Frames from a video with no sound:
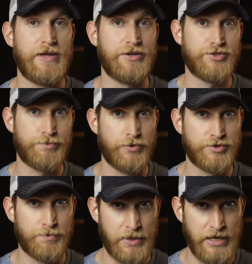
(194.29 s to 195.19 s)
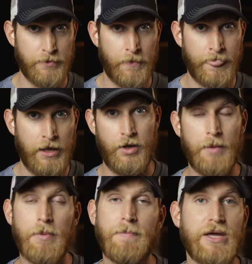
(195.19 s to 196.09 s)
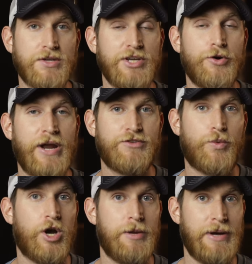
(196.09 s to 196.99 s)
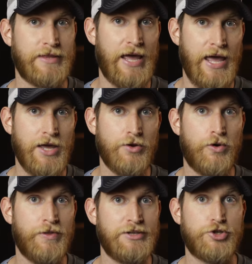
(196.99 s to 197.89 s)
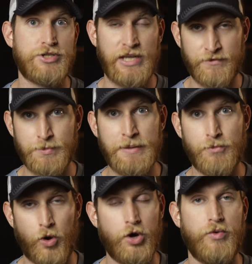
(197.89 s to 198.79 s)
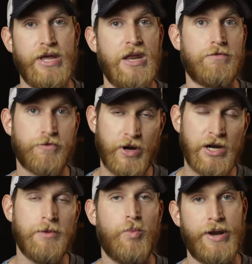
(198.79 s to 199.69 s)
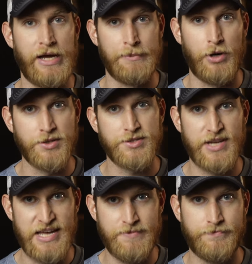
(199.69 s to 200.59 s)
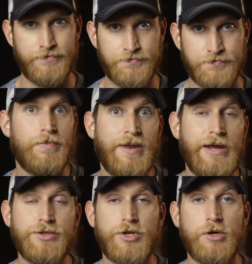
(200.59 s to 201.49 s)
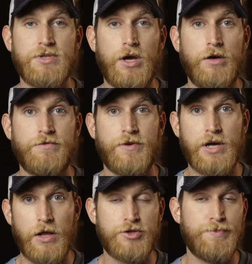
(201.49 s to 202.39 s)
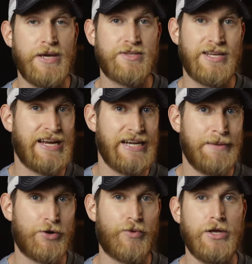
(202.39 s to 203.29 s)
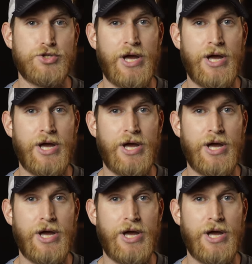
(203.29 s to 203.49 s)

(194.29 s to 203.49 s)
that it's supposed to be. But because I don't have to worry about the angle, that just gives me more creative freedom when I'm on set. Now, in terms of color space and dynamic range,